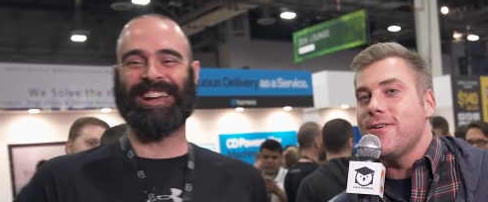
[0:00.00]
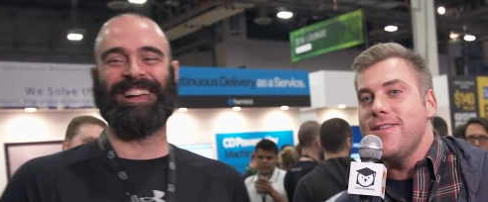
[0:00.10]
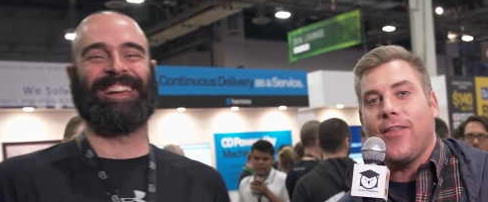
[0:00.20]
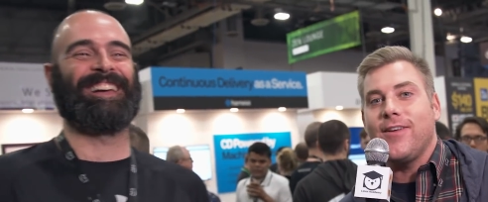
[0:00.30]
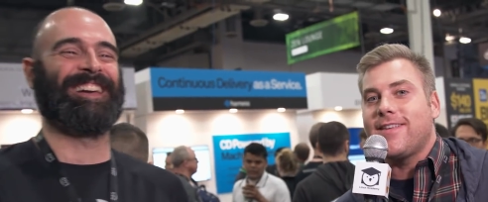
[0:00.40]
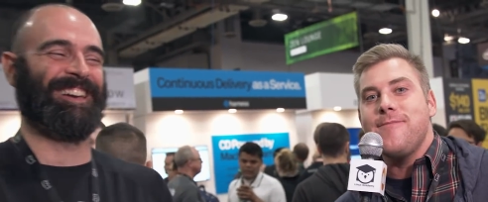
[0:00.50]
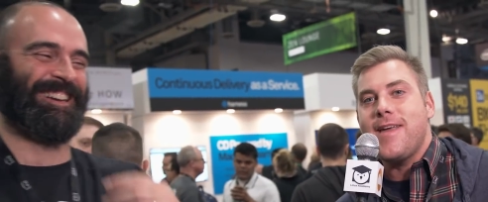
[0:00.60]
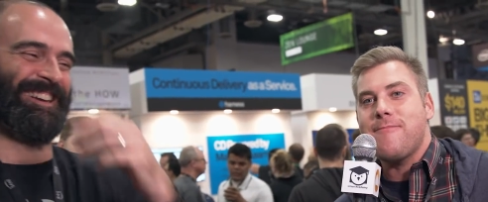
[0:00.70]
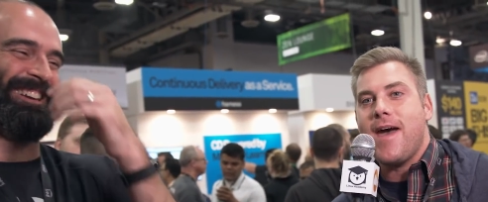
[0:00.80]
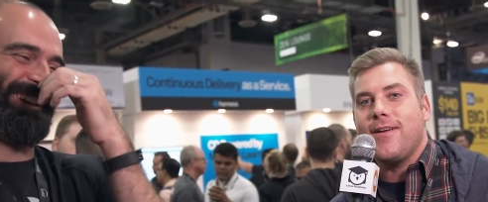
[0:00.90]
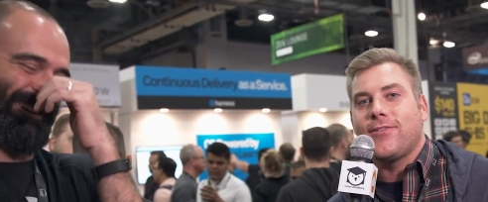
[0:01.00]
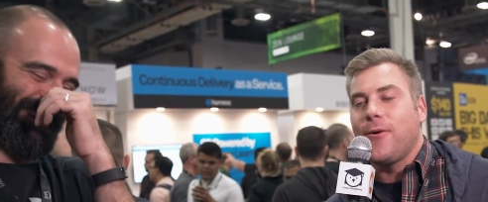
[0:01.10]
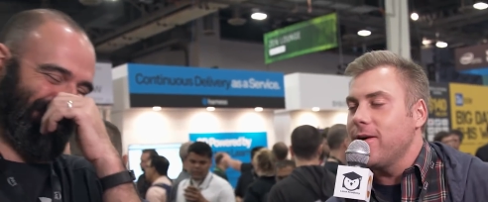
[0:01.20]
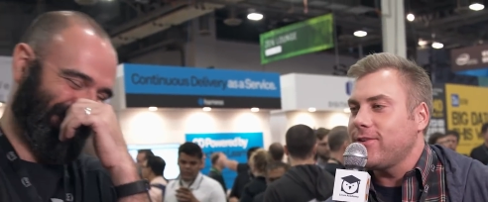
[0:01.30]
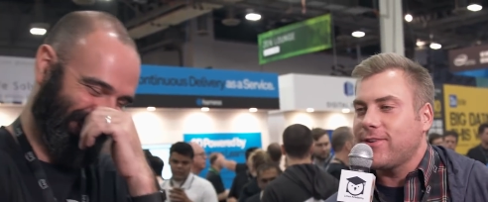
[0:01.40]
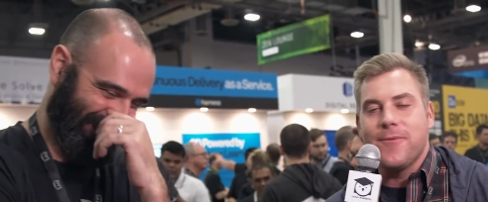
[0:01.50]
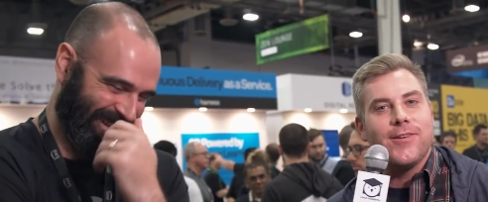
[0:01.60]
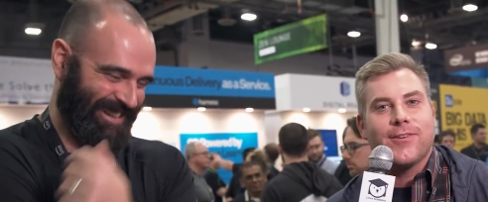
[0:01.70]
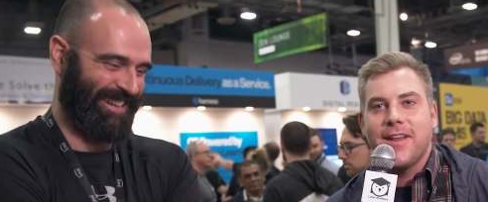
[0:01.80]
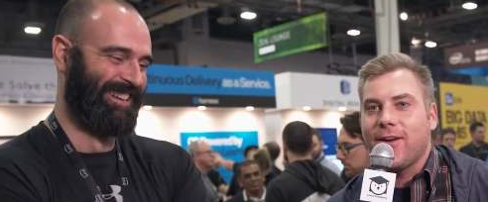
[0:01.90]
Speaker 1: or nothing to make better. So we're just,
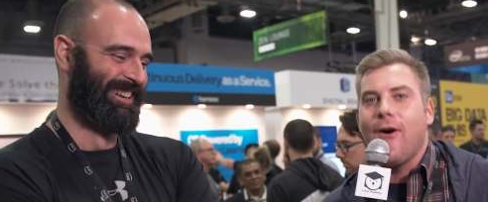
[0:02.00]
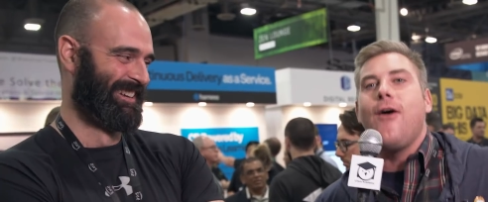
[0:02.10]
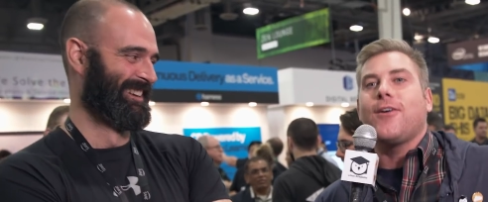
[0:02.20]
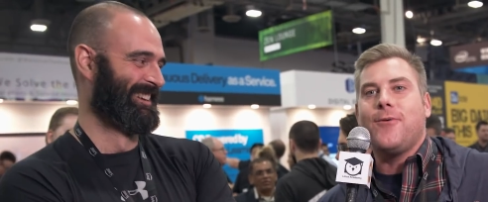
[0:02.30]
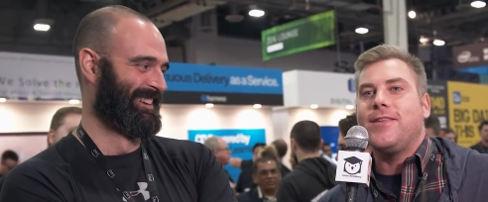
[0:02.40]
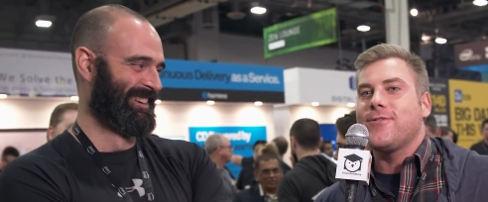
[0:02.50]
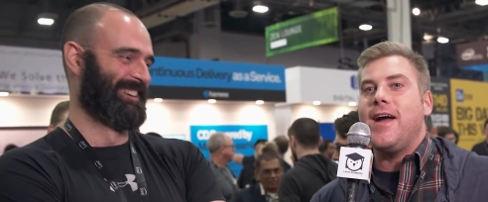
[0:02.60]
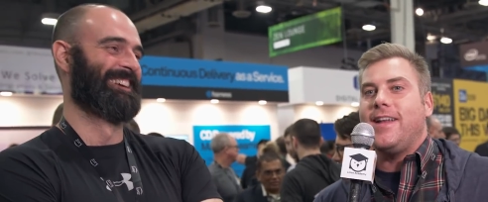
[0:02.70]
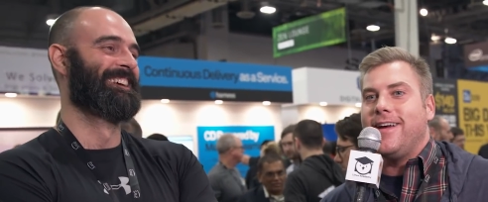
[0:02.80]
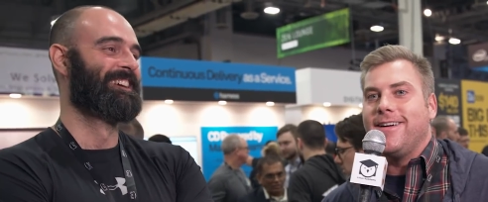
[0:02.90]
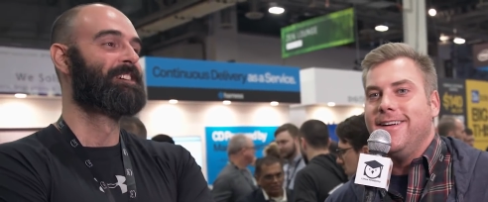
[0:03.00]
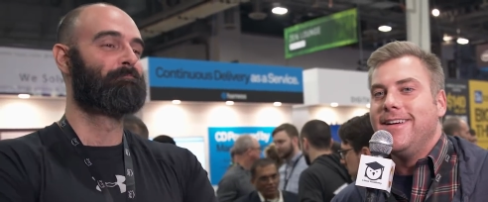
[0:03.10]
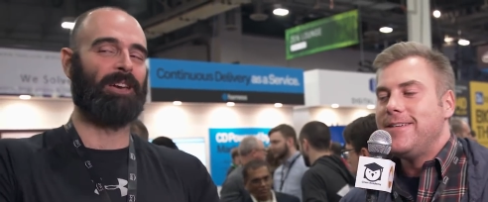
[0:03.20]
we're just going to call it quits right here.